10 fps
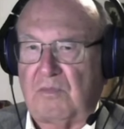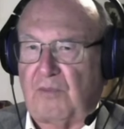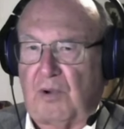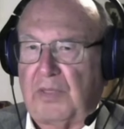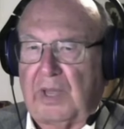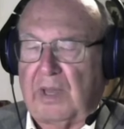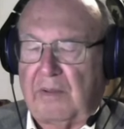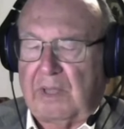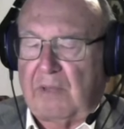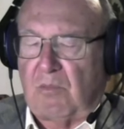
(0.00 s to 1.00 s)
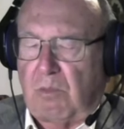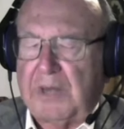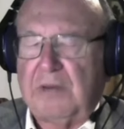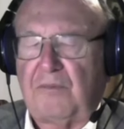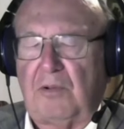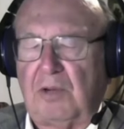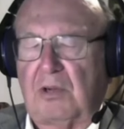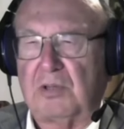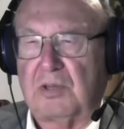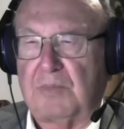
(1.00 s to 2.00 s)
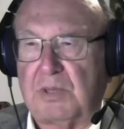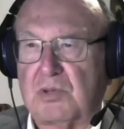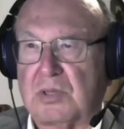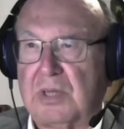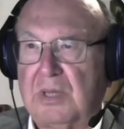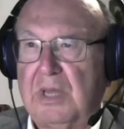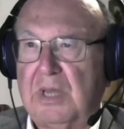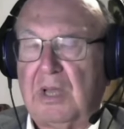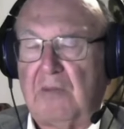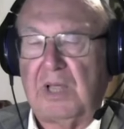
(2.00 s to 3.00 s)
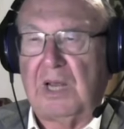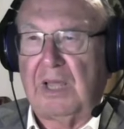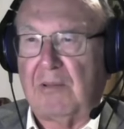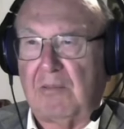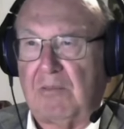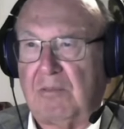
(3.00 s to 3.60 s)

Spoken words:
for their wonderful contribution. Really,